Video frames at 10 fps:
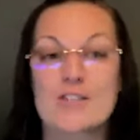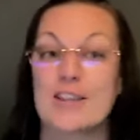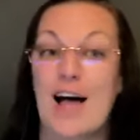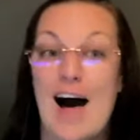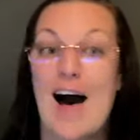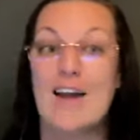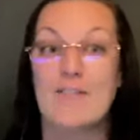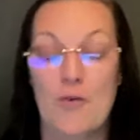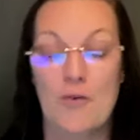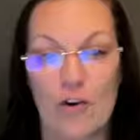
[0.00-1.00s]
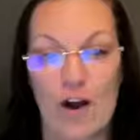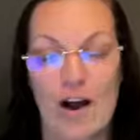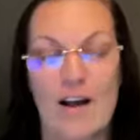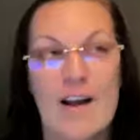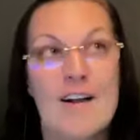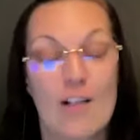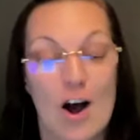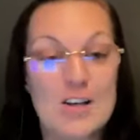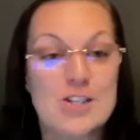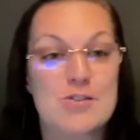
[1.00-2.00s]
a lot of
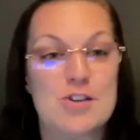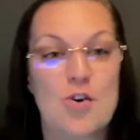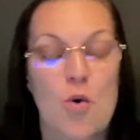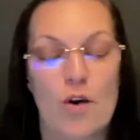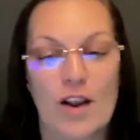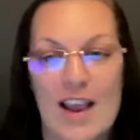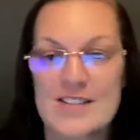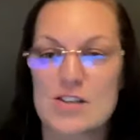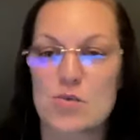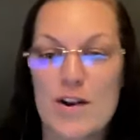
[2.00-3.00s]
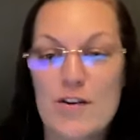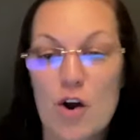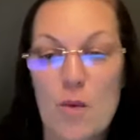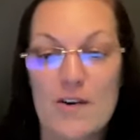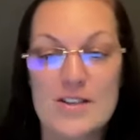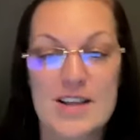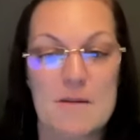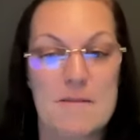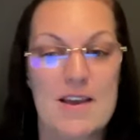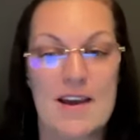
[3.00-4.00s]
lawsuits and court cases. We don't know where it's going
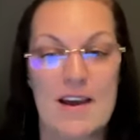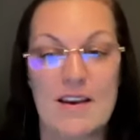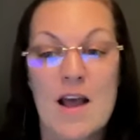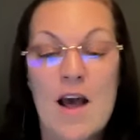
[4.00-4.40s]
to